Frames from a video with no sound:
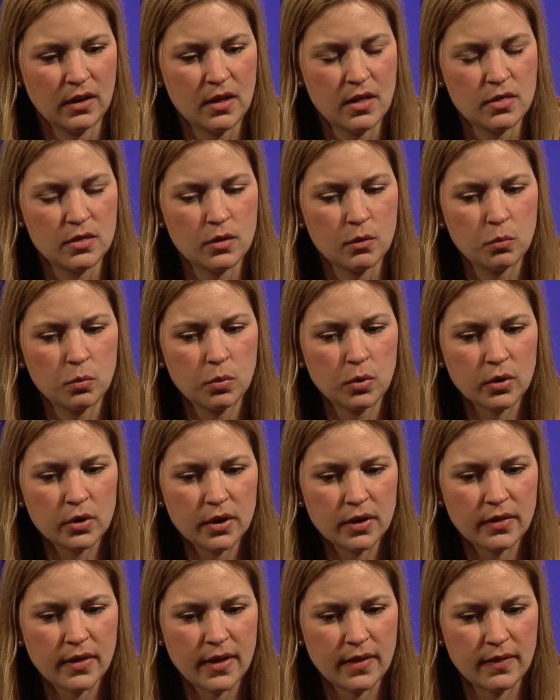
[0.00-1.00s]
the
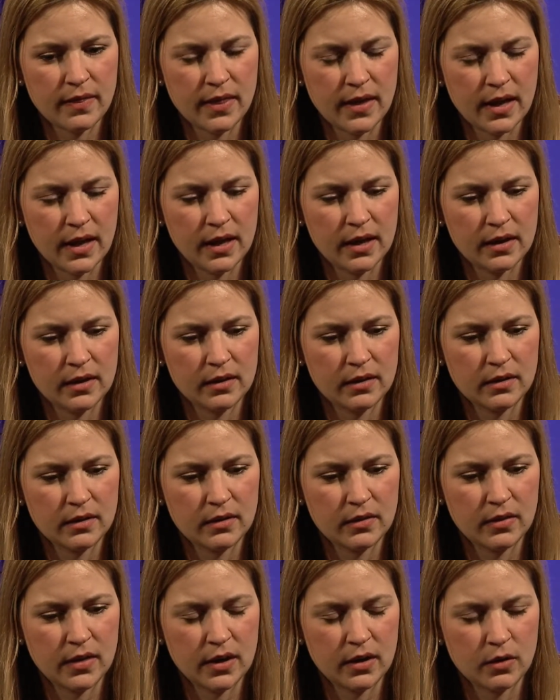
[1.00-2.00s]
work that
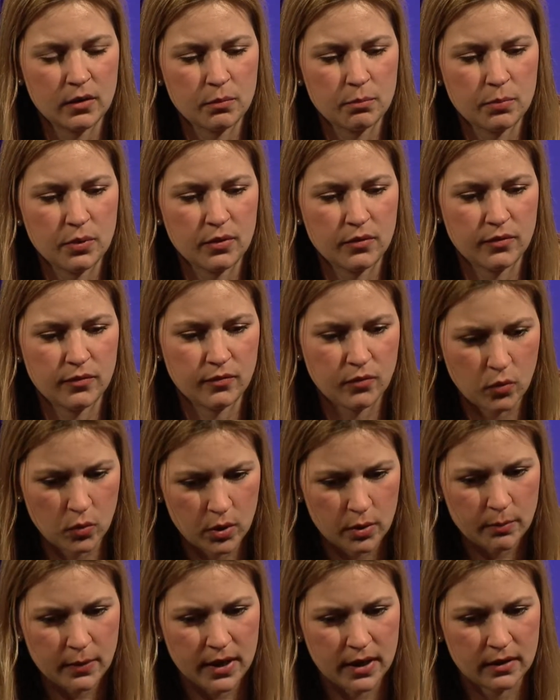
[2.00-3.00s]
they're
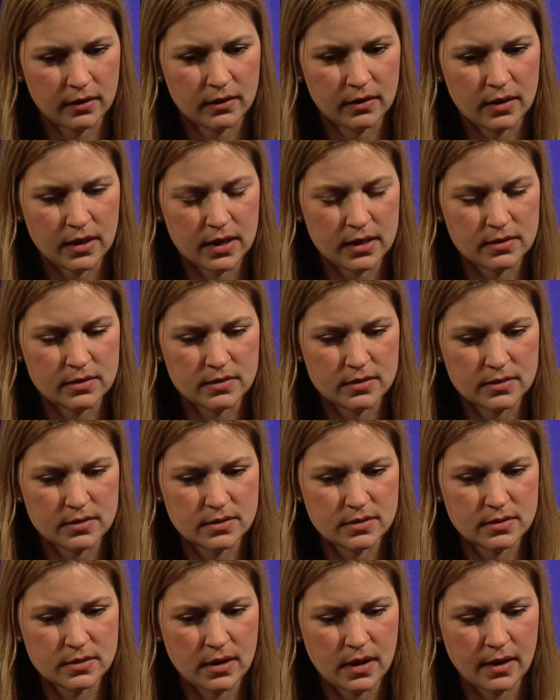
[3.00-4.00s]
performing
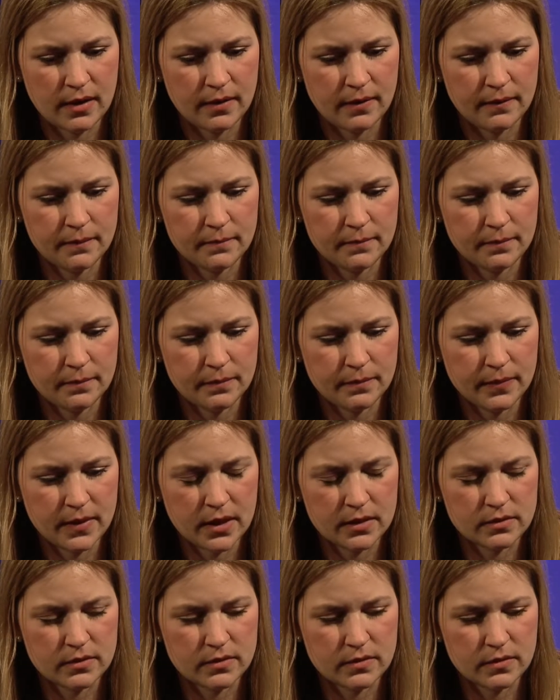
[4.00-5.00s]
is
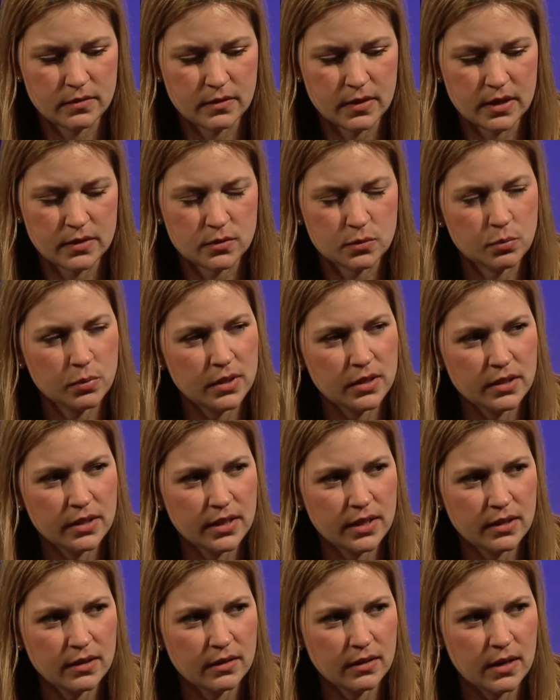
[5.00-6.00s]
it's
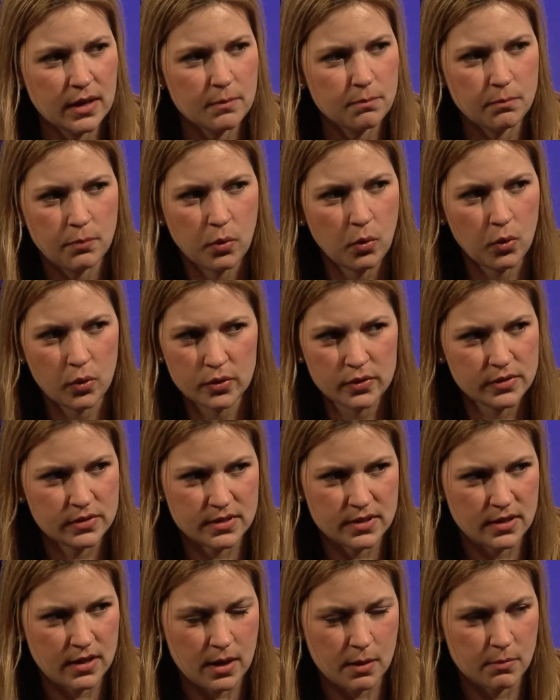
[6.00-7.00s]
really important
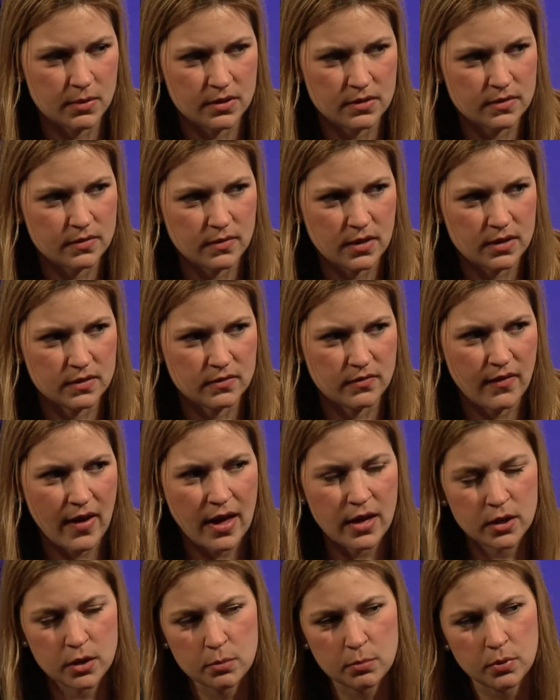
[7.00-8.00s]
to them. It's
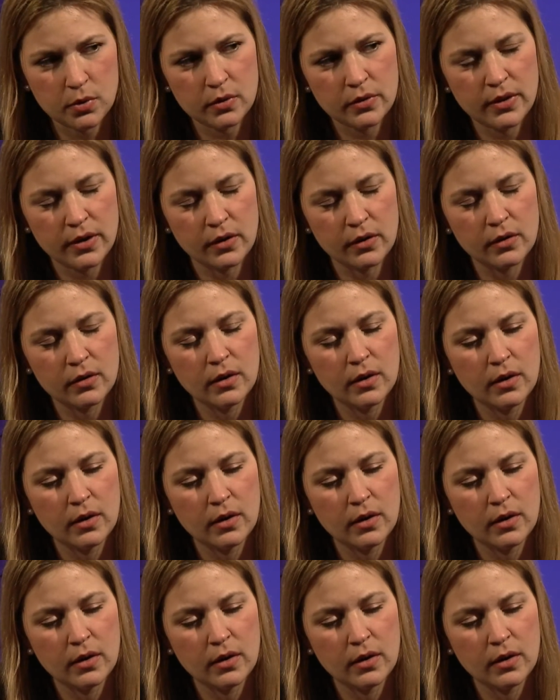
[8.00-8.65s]
valuable. They're